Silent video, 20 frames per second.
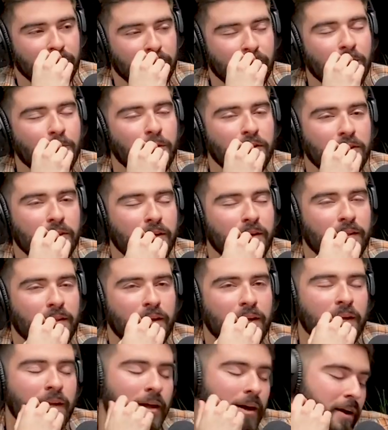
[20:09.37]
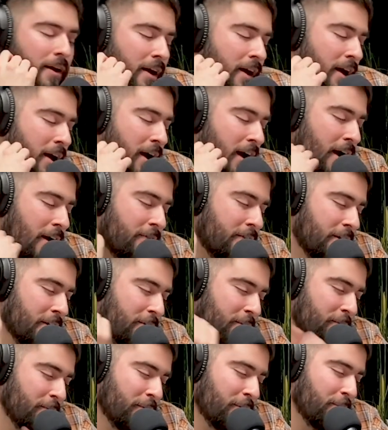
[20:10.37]
I'm with you on that. Yeah, I
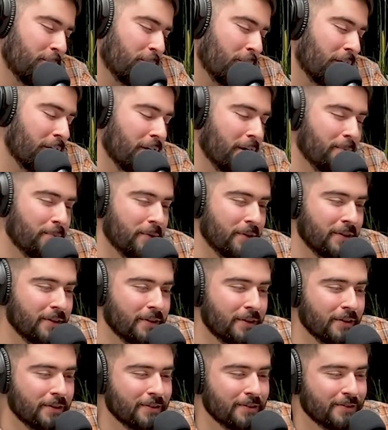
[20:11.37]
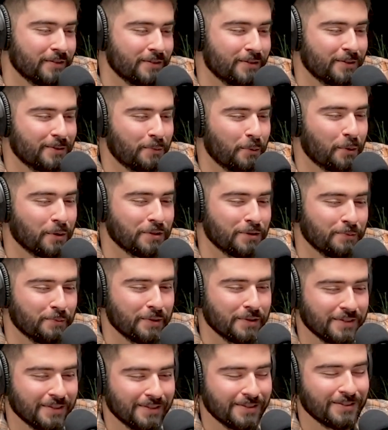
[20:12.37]
think when you brought up the sports and
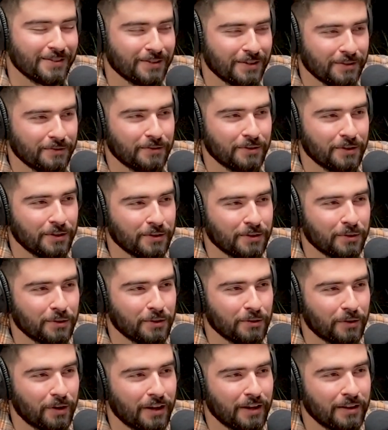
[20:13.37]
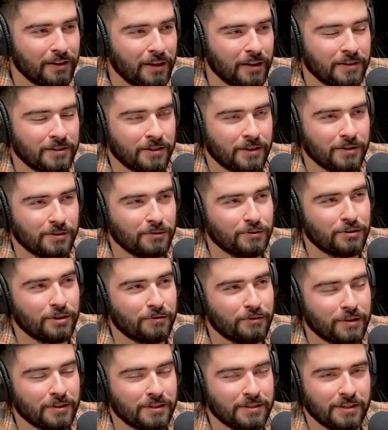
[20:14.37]
businesses are different, you're totally right. It's because there's
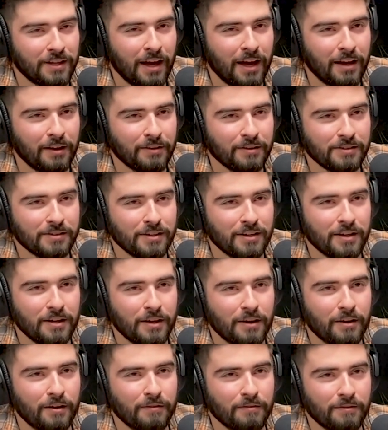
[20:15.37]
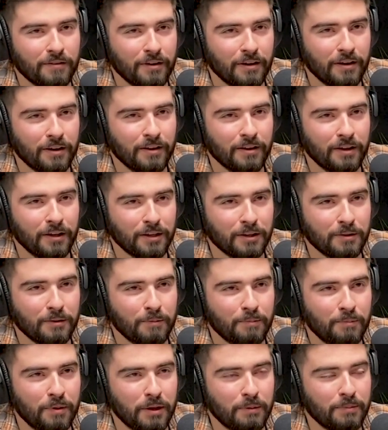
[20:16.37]
different styles of like
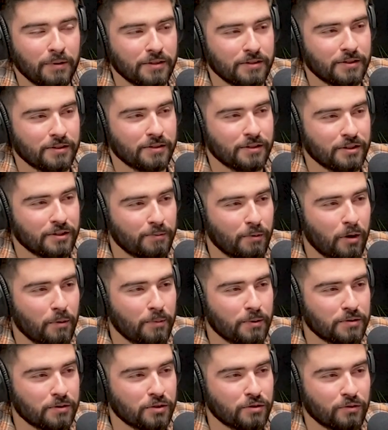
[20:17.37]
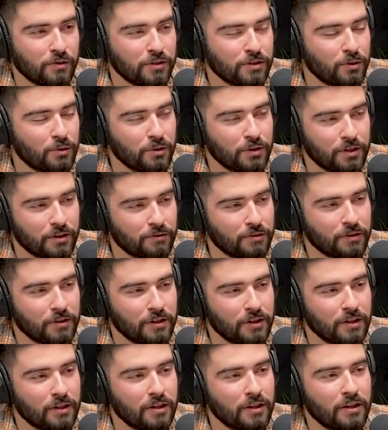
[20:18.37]
big business and small business run totally
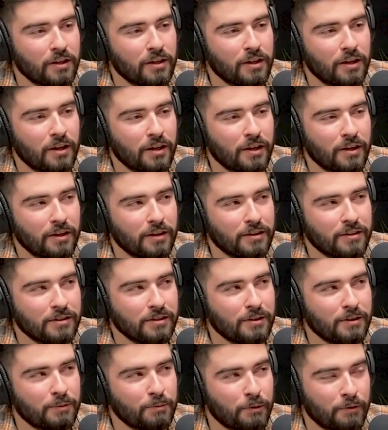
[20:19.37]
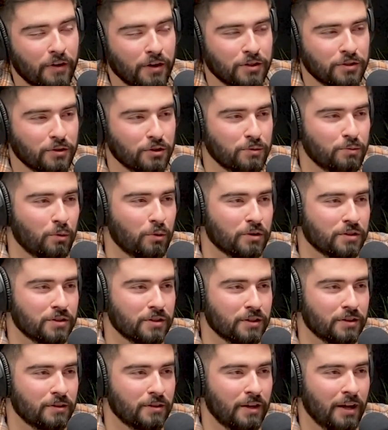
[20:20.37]
differently, and professional sports
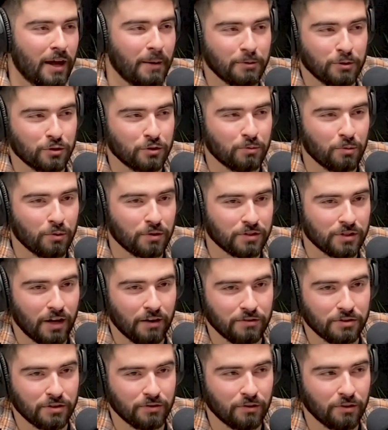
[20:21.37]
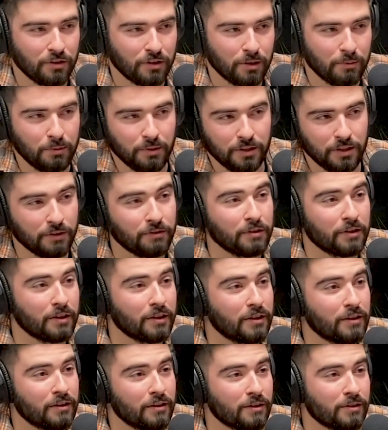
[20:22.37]
and amateur sports obviously run completely differently.
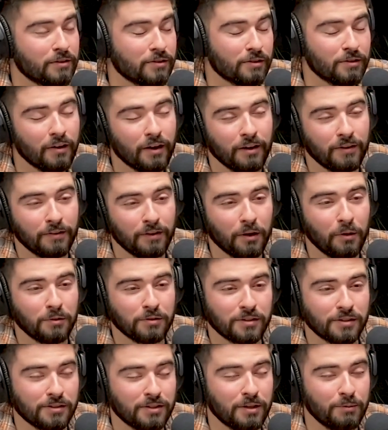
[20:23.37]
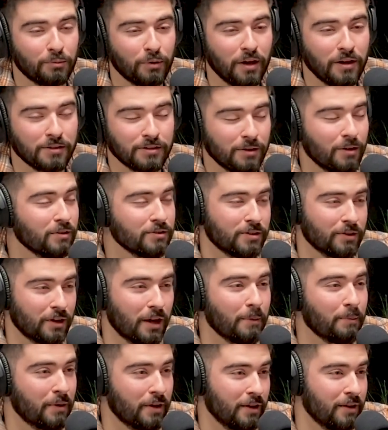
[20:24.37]
Because you're right, the 0-16 Browns, they also
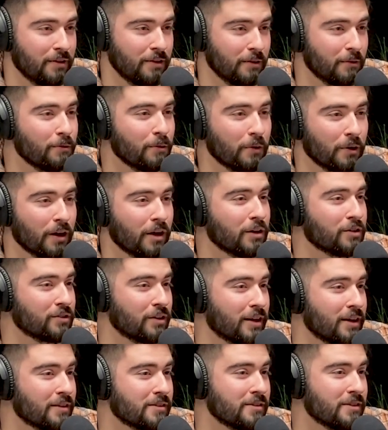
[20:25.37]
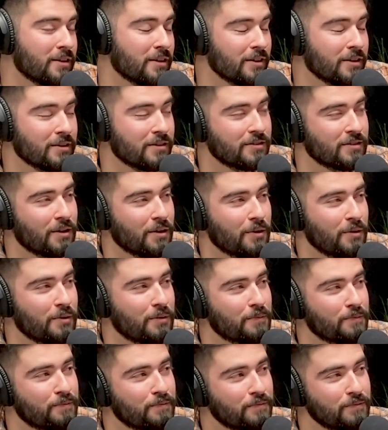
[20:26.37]
got paid their full contracts. So
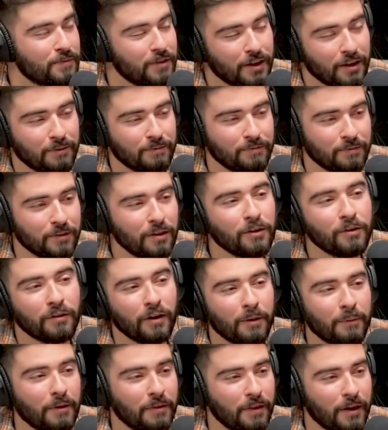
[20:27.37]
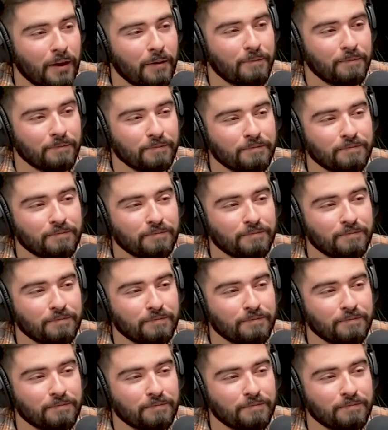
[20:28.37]
yeah, no, you're right about that.